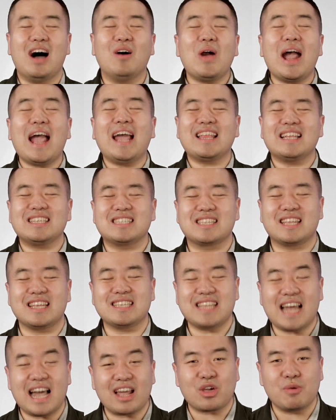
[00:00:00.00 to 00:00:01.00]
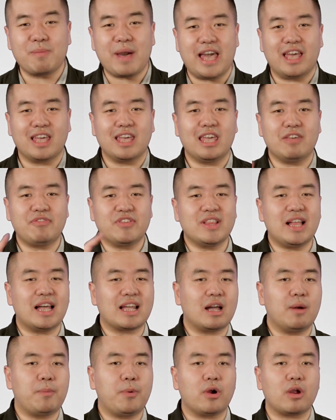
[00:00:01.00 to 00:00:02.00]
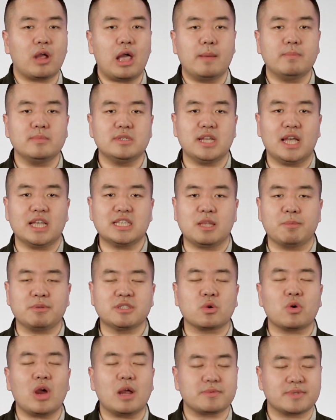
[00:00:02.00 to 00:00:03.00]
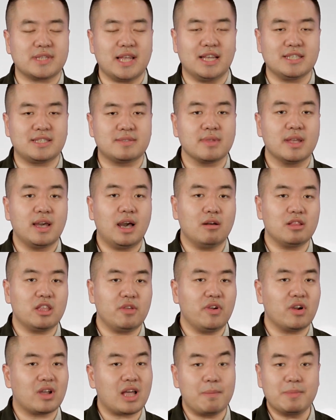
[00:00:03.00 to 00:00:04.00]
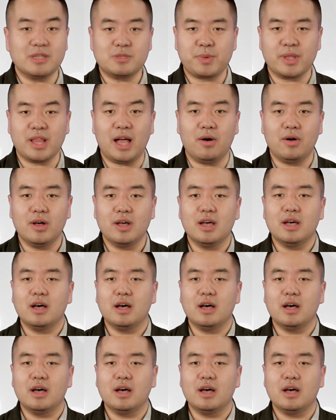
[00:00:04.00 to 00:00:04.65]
Alright, that's this ACUMAN. If you like our program, just subscribe to us or leave your comments below.